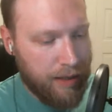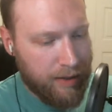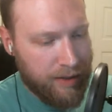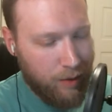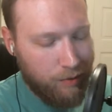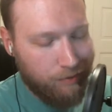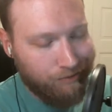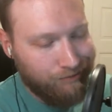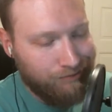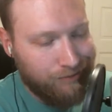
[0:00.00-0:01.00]
So
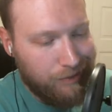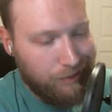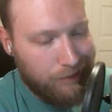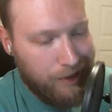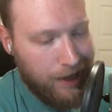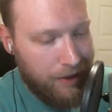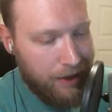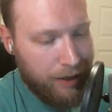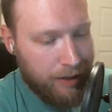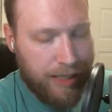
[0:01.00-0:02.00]
yeah, I
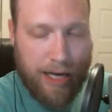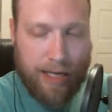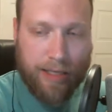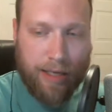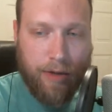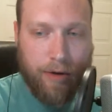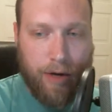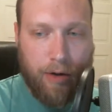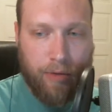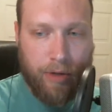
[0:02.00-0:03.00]
think it all ties together.
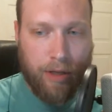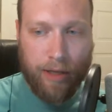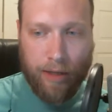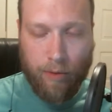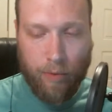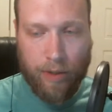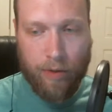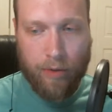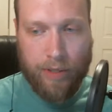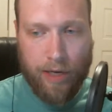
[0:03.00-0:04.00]
I really like what
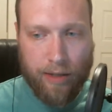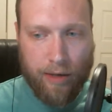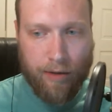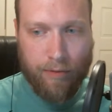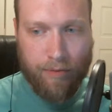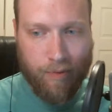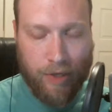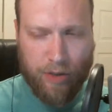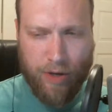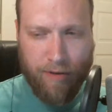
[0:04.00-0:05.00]
you're saying there.
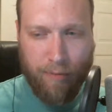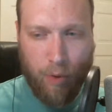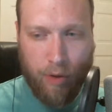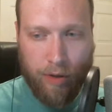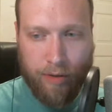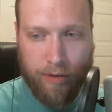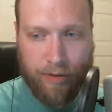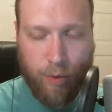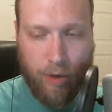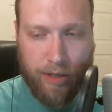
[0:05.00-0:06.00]
Did you have more
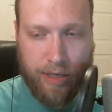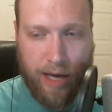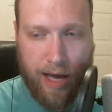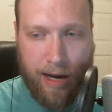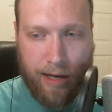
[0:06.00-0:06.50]
you wanted to add?